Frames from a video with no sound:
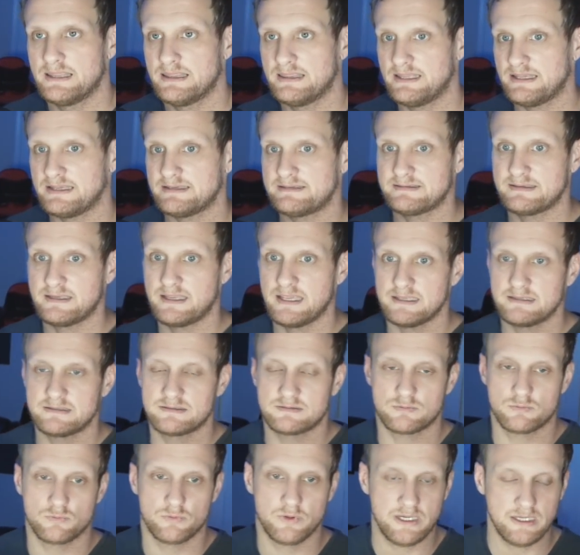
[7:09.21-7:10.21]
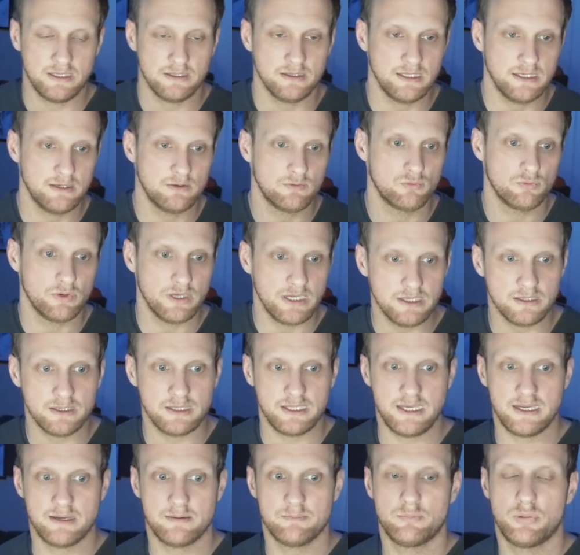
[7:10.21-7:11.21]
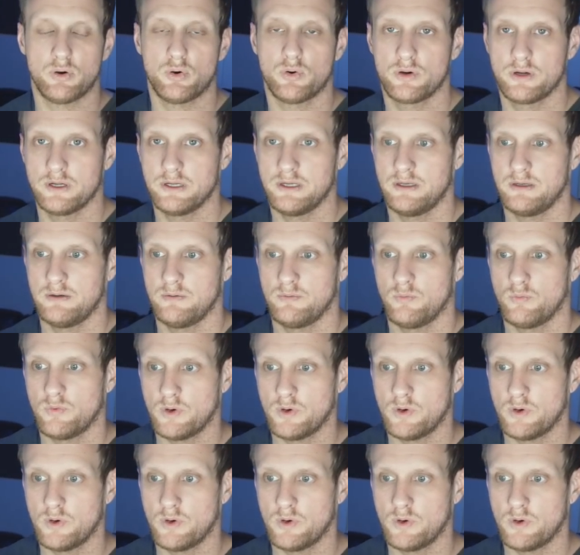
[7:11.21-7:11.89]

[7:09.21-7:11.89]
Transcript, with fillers: This gets really, really important